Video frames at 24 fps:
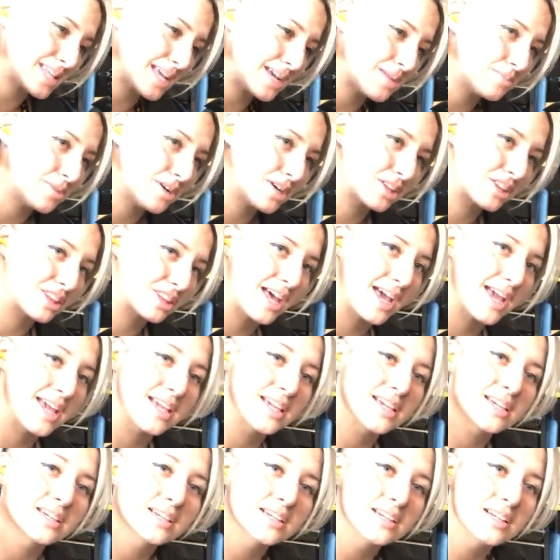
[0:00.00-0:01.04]
same with
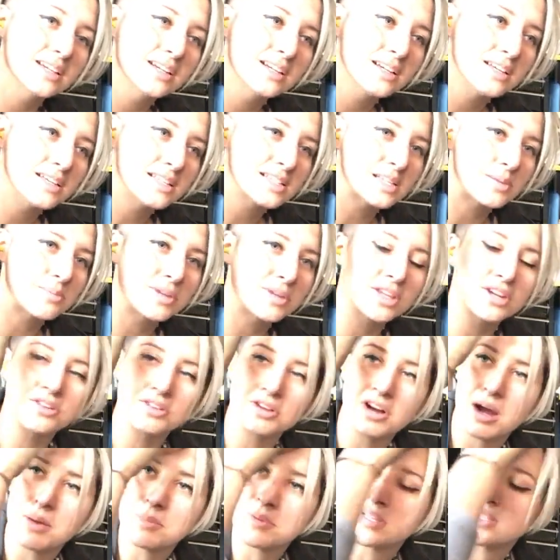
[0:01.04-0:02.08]
some of the
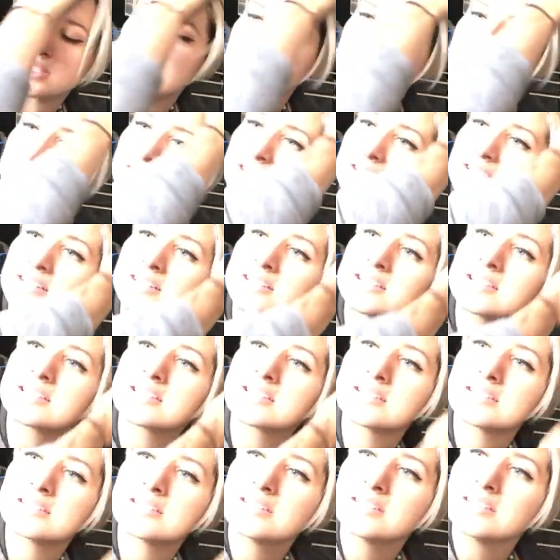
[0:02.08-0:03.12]
grommets and seals,
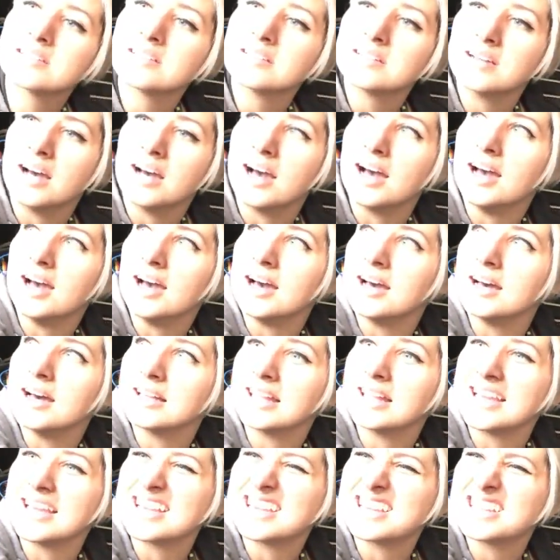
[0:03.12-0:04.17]

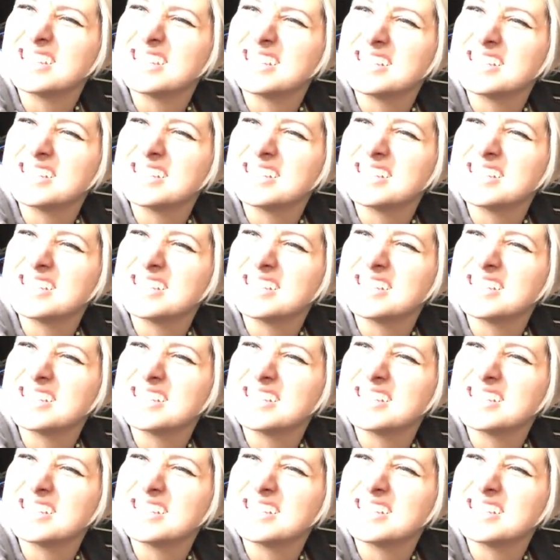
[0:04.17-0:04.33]
like